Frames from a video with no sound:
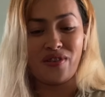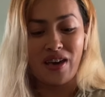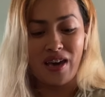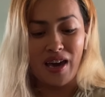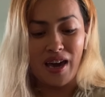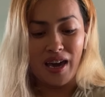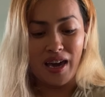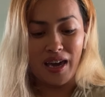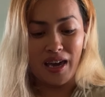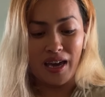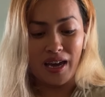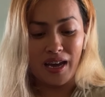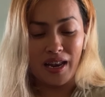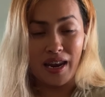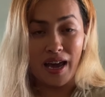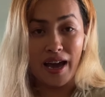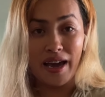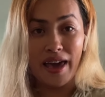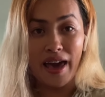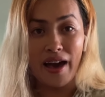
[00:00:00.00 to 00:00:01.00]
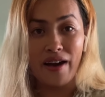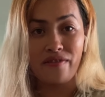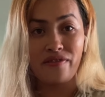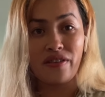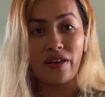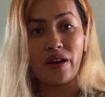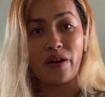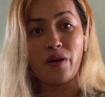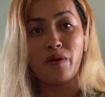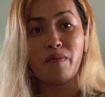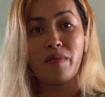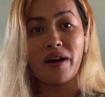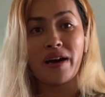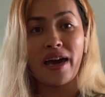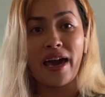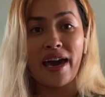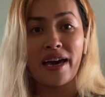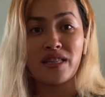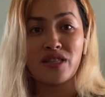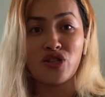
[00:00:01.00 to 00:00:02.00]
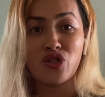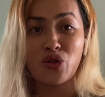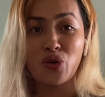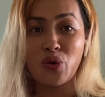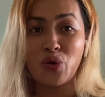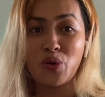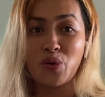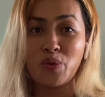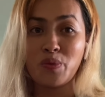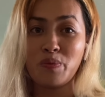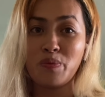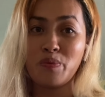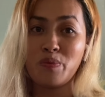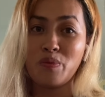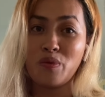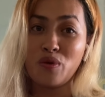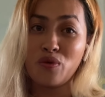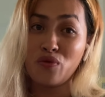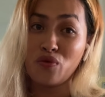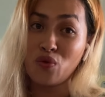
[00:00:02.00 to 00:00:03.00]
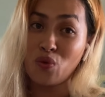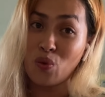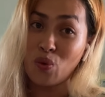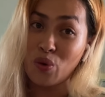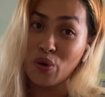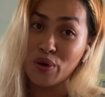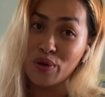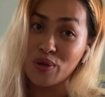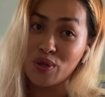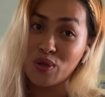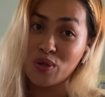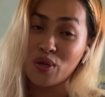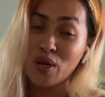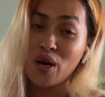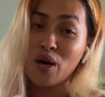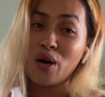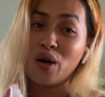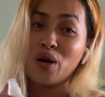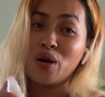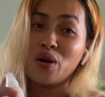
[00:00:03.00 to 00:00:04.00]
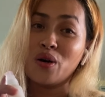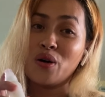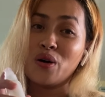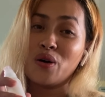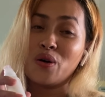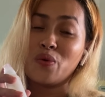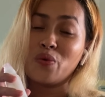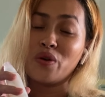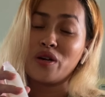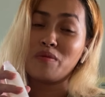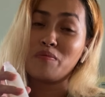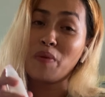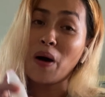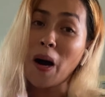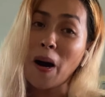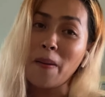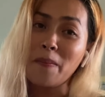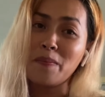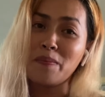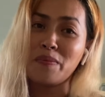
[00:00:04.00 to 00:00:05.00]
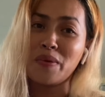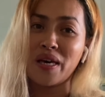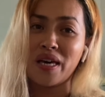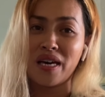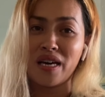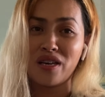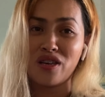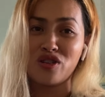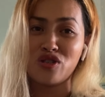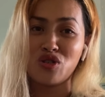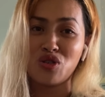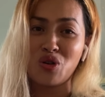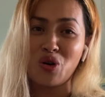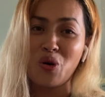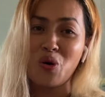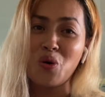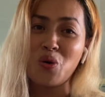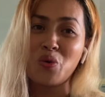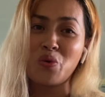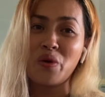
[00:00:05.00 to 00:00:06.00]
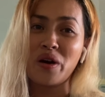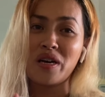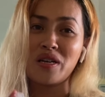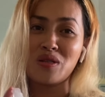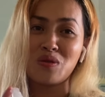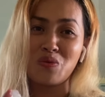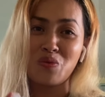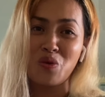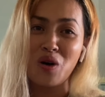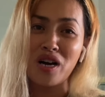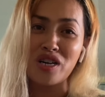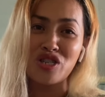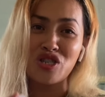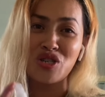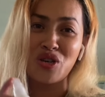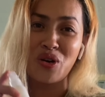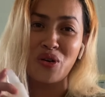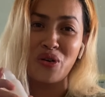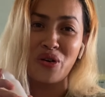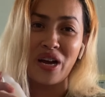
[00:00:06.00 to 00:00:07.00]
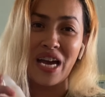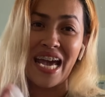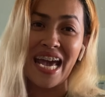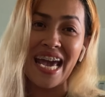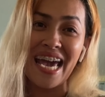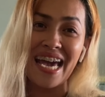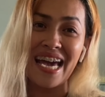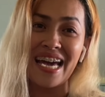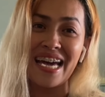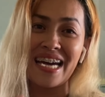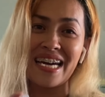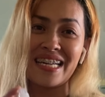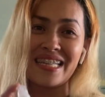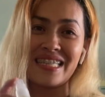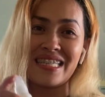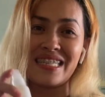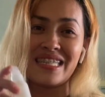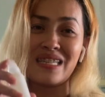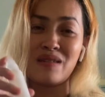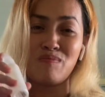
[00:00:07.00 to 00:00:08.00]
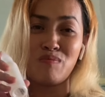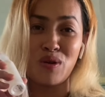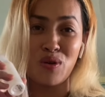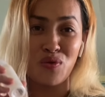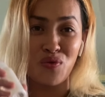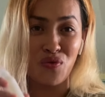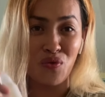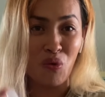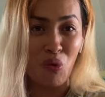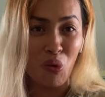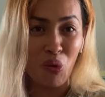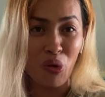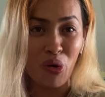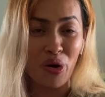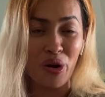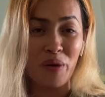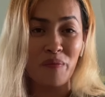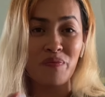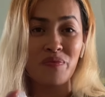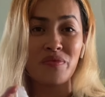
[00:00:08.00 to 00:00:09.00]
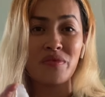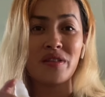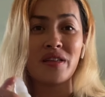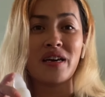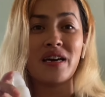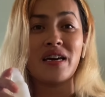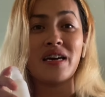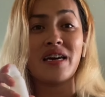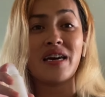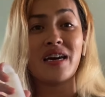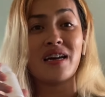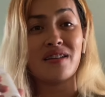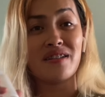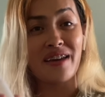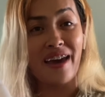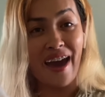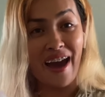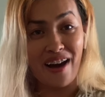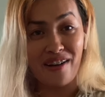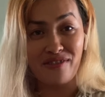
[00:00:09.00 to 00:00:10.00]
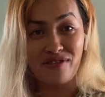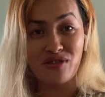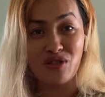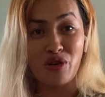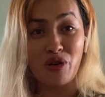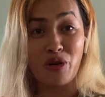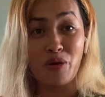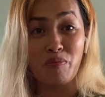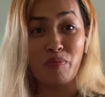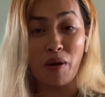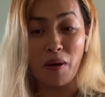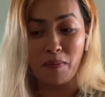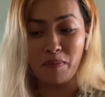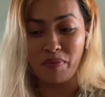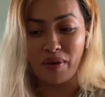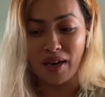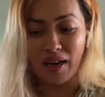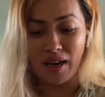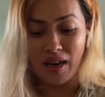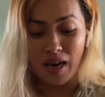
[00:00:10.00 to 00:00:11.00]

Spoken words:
And I have here my hand soap. Of course, when pumping, you should always wash your hands before and after pumping.